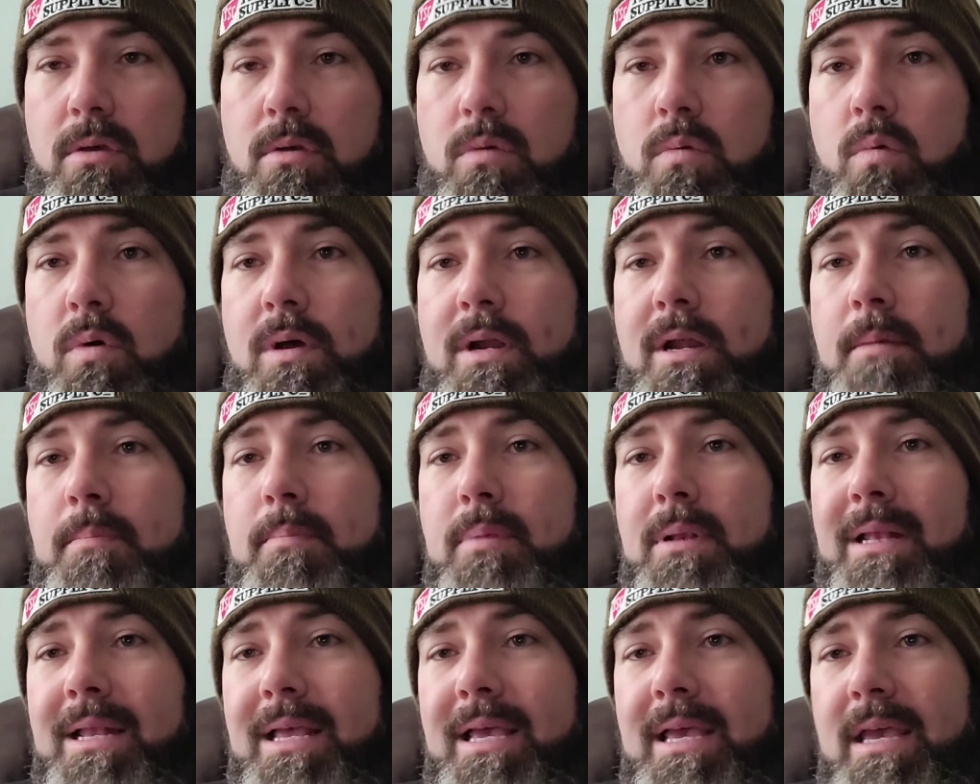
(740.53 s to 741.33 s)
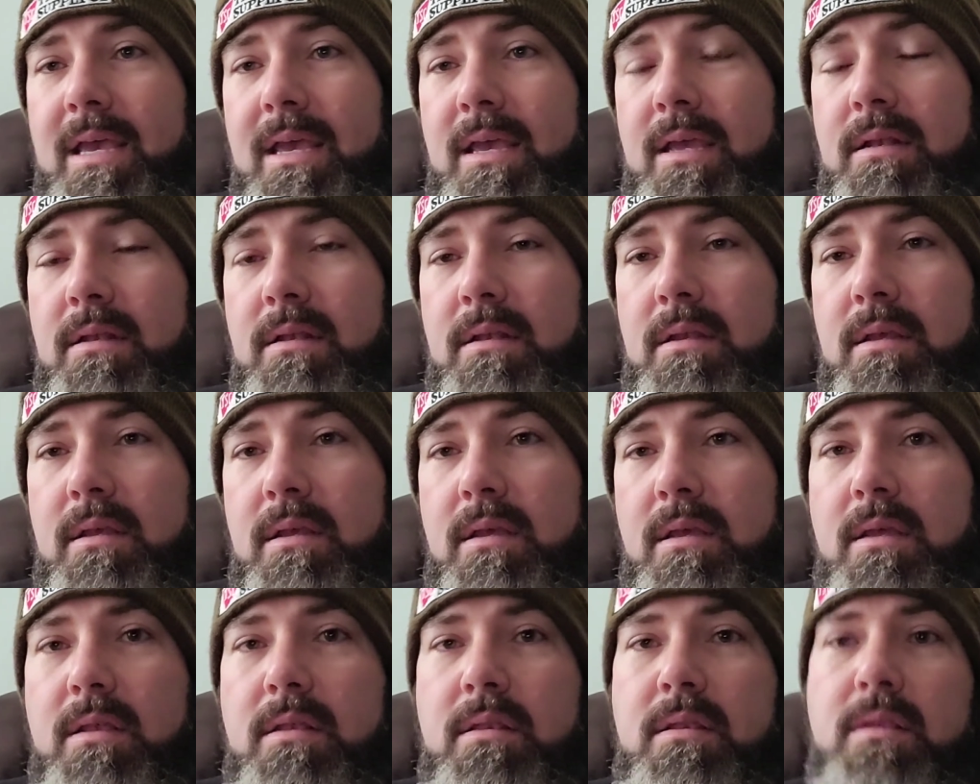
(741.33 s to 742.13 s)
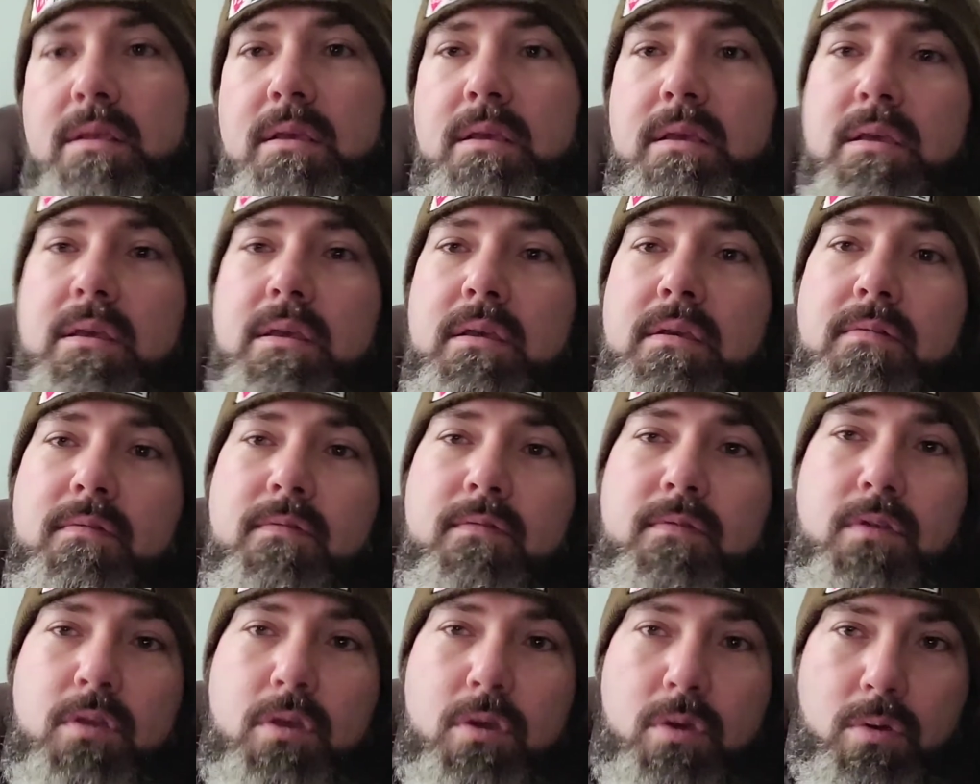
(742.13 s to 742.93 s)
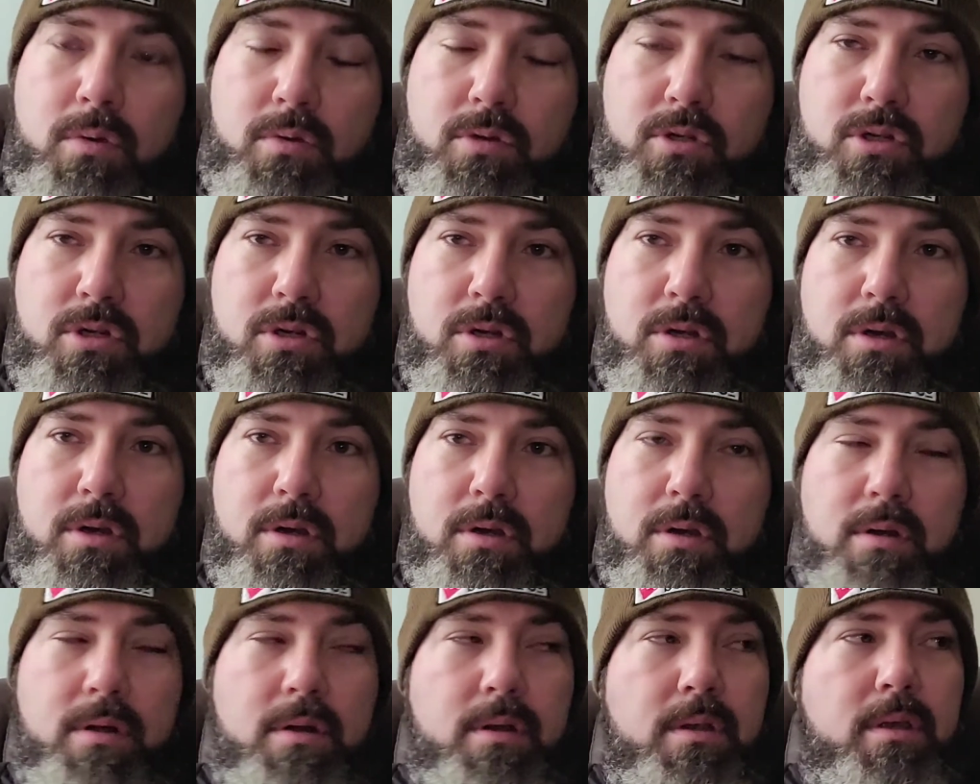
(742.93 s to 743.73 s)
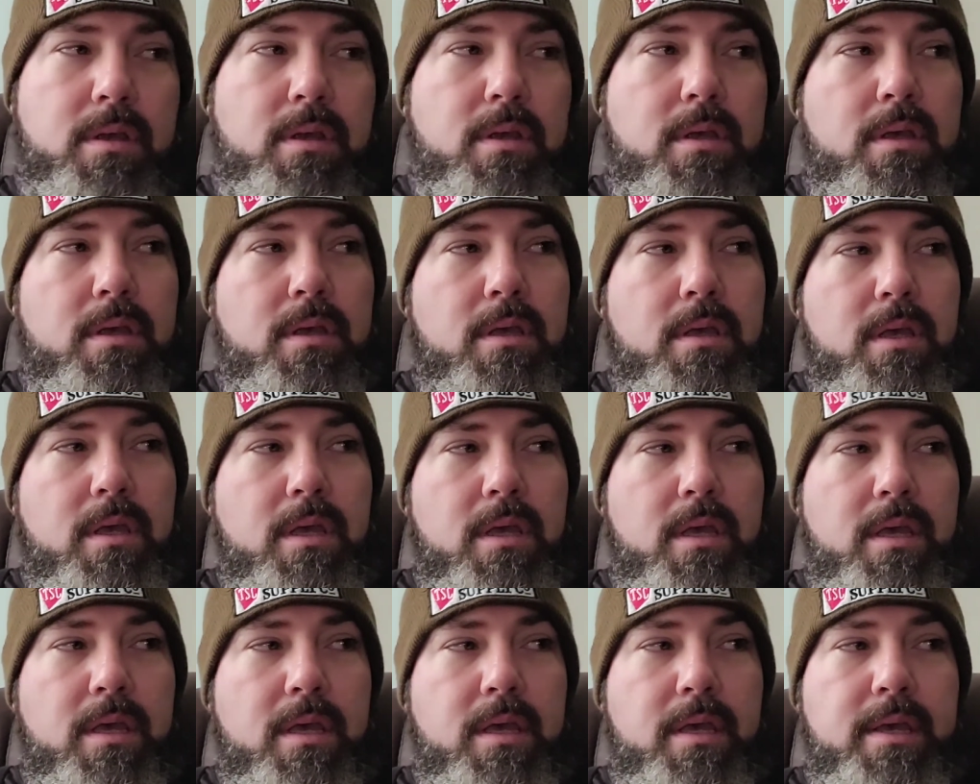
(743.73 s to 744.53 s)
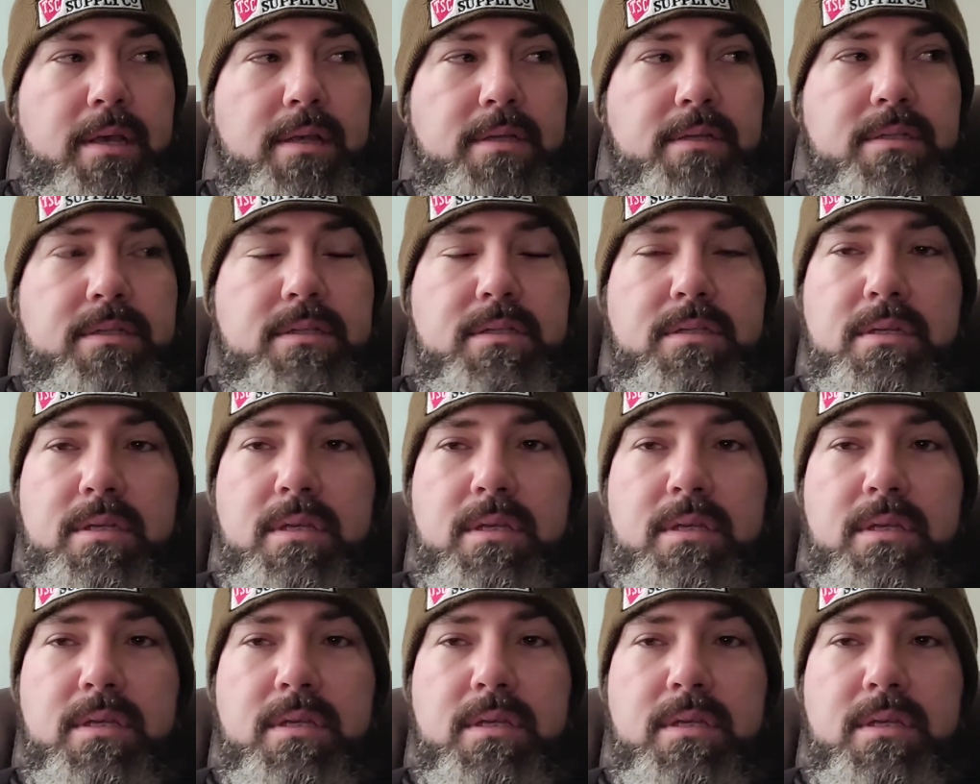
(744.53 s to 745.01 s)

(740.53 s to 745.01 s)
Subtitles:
What I plan in the future is,